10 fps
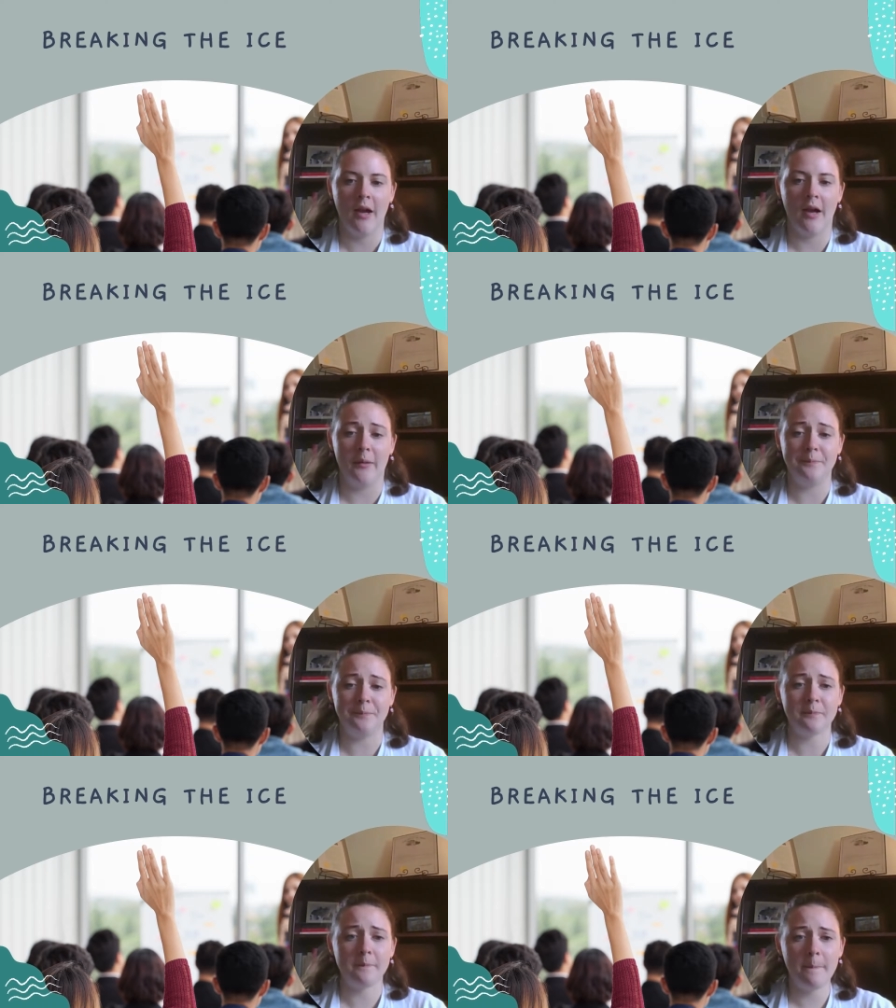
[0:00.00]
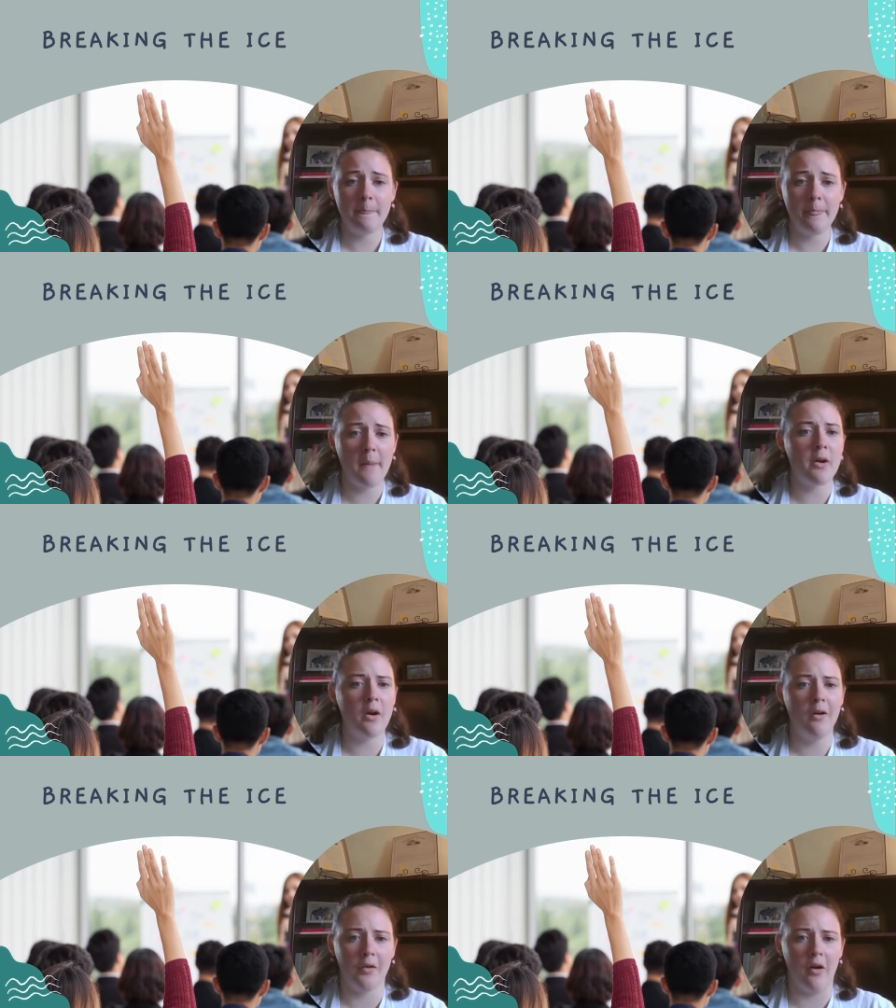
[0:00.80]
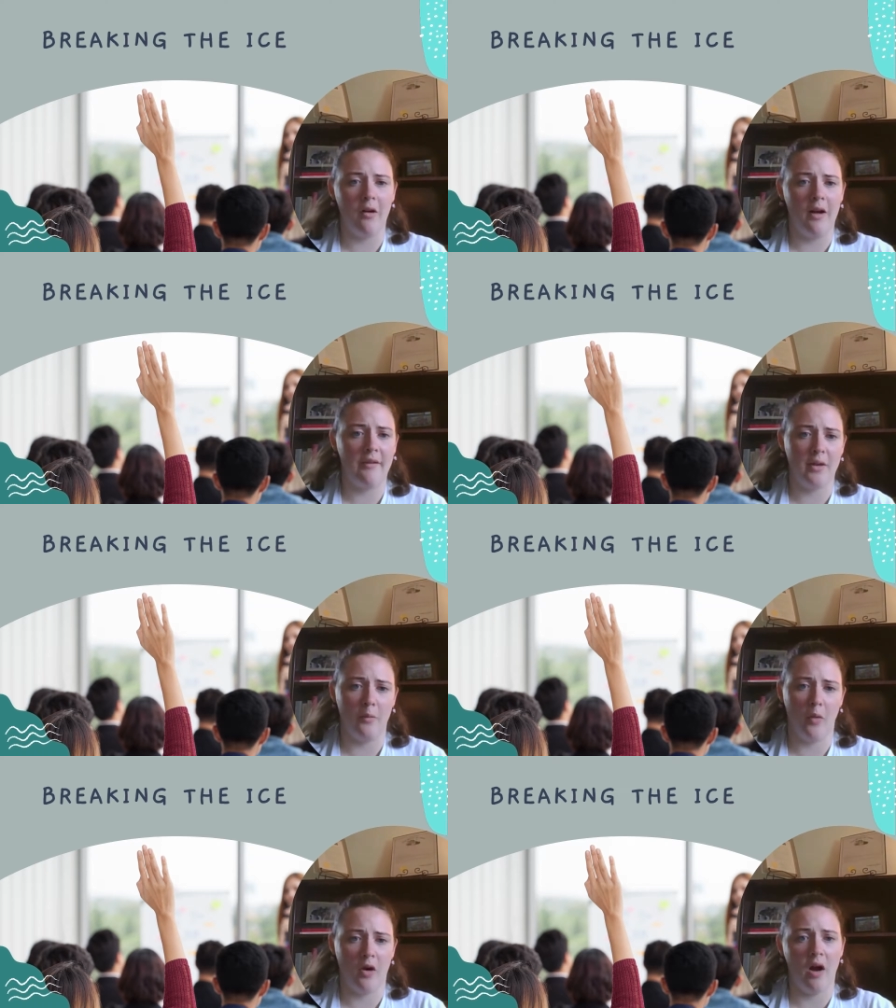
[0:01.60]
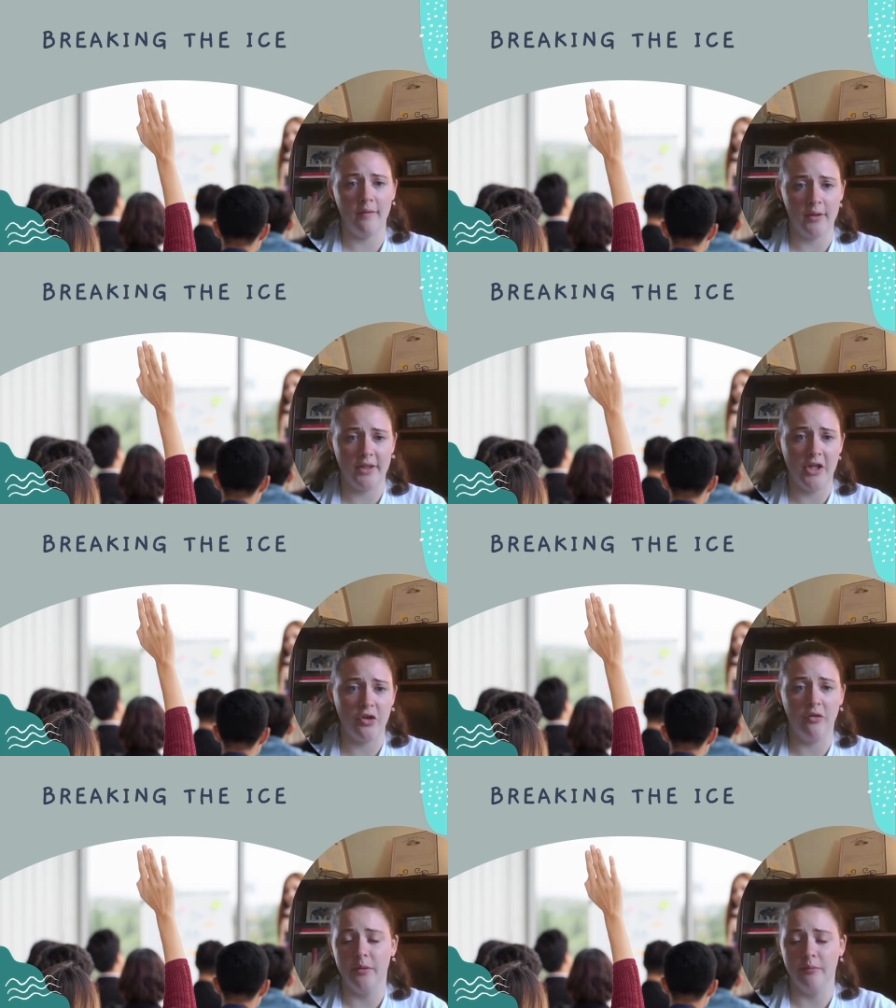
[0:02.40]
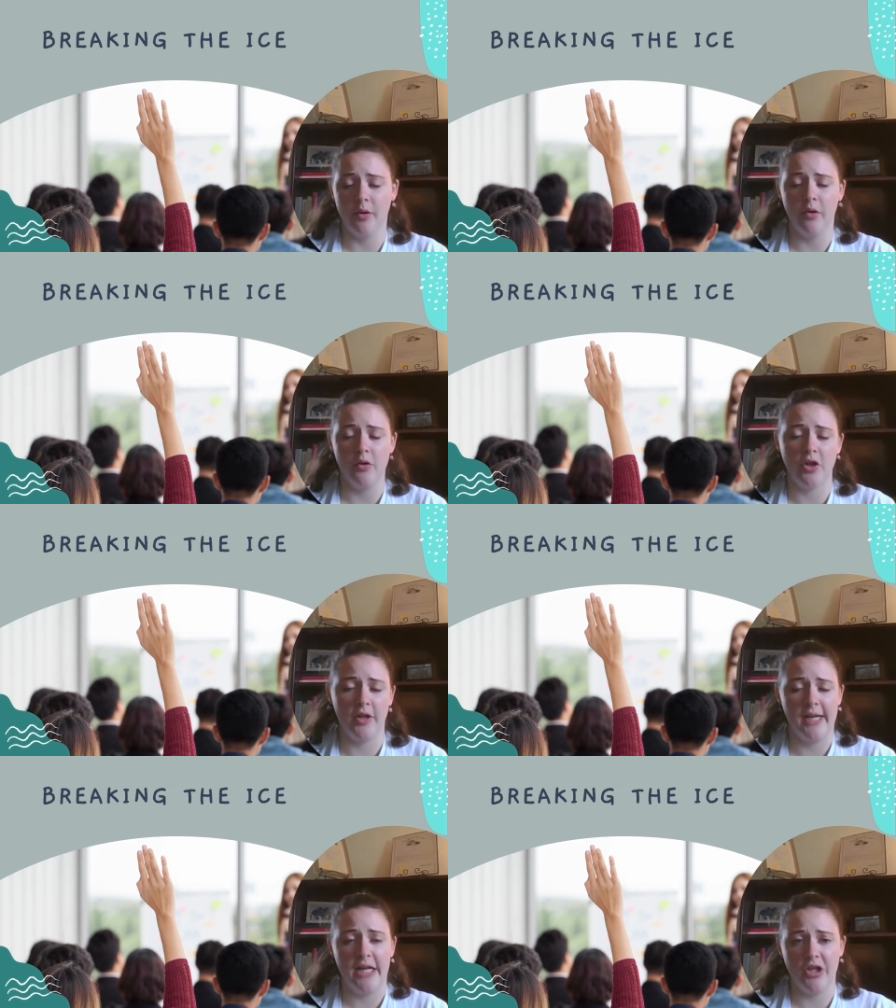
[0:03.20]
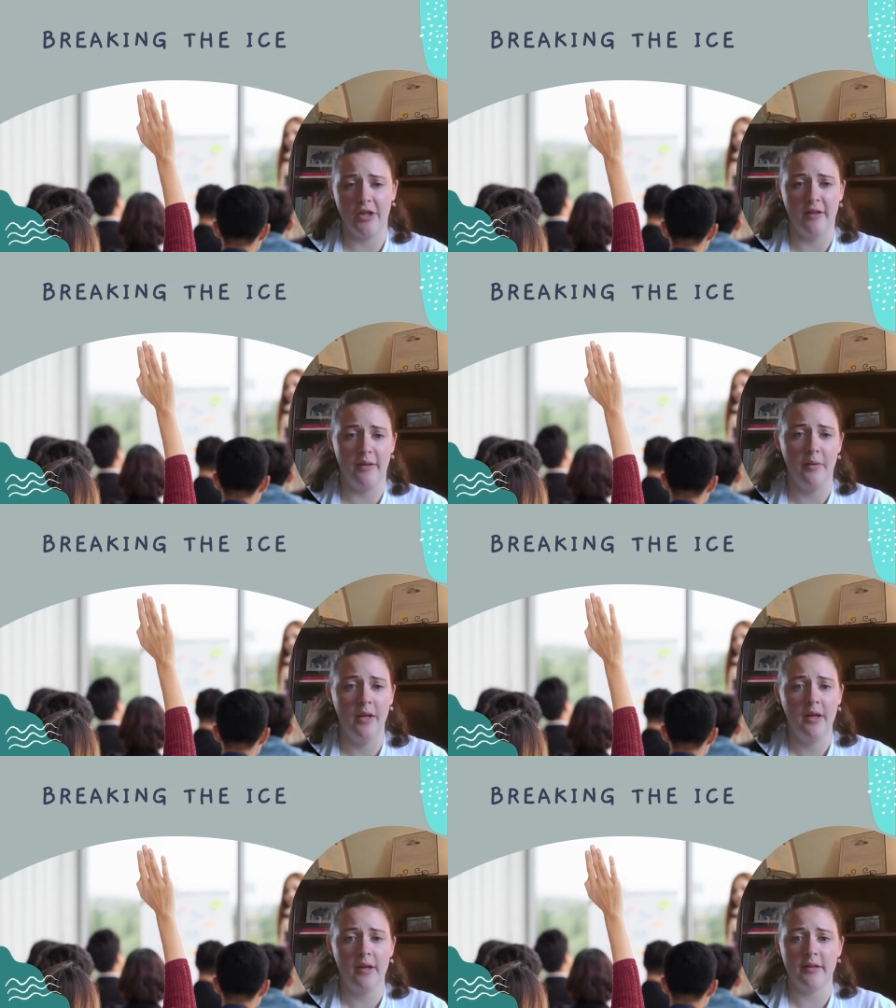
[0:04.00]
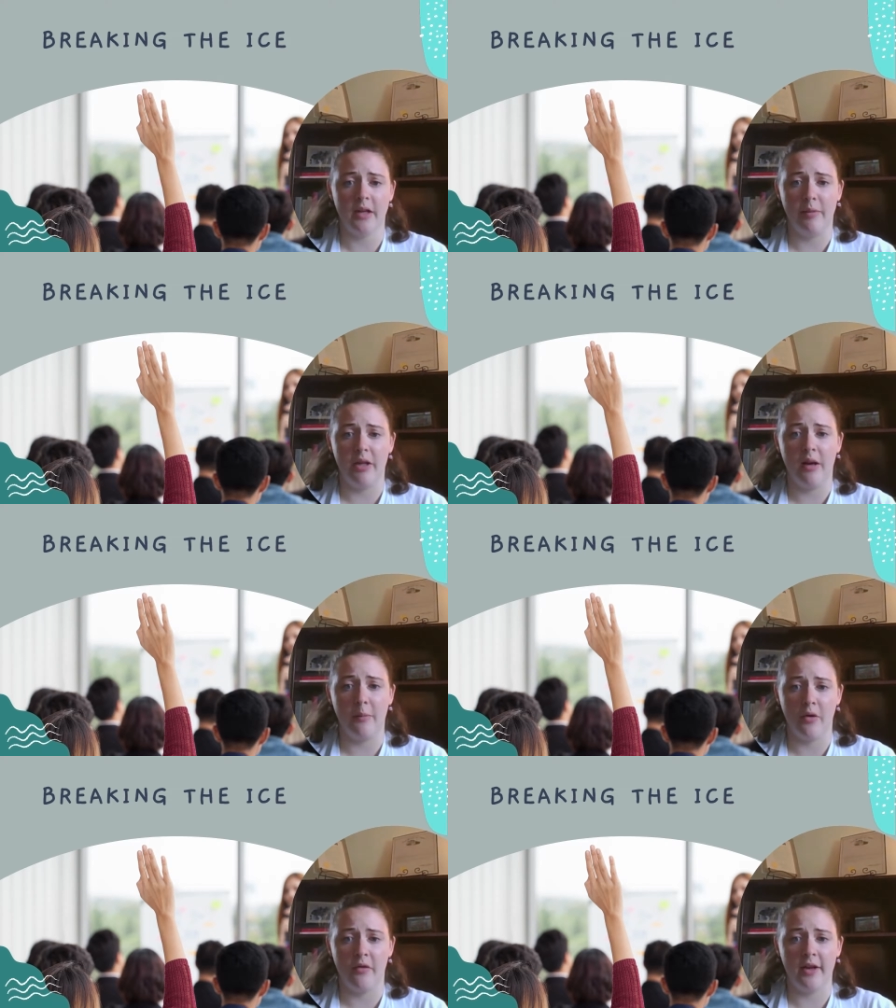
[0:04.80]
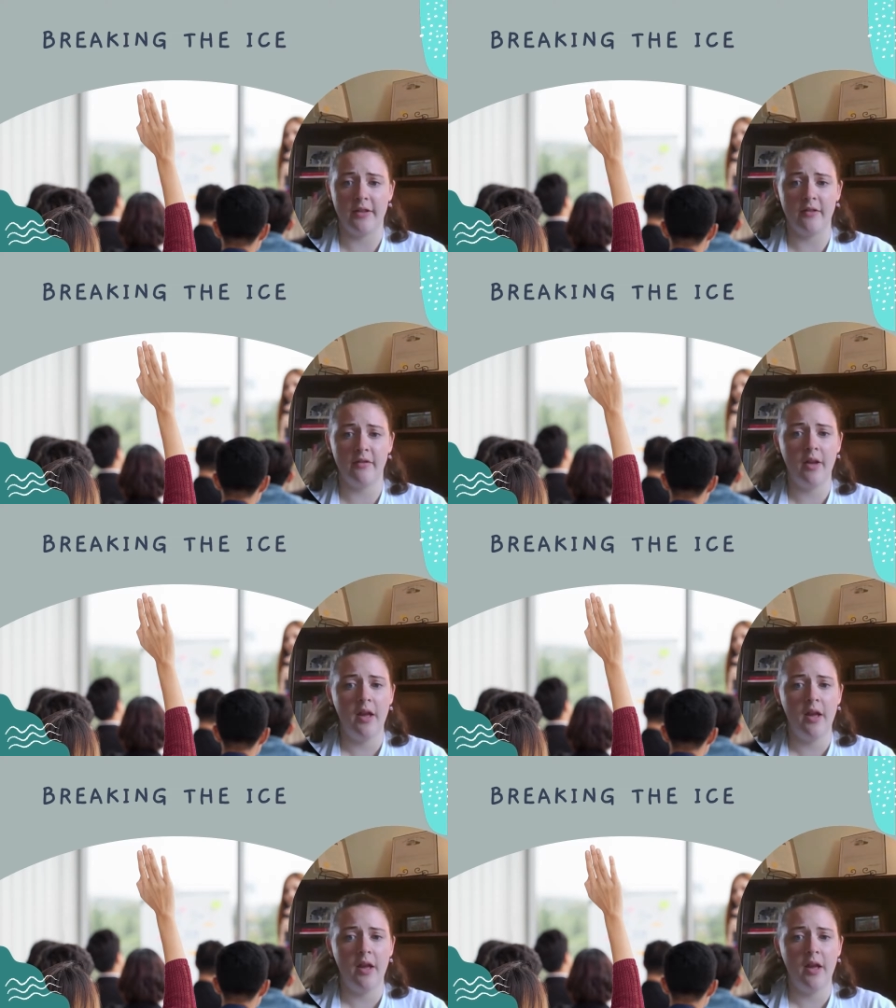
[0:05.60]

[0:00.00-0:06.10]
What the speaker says: But overall, having a more conversational approach, engaging them, is going to be a lot more effective.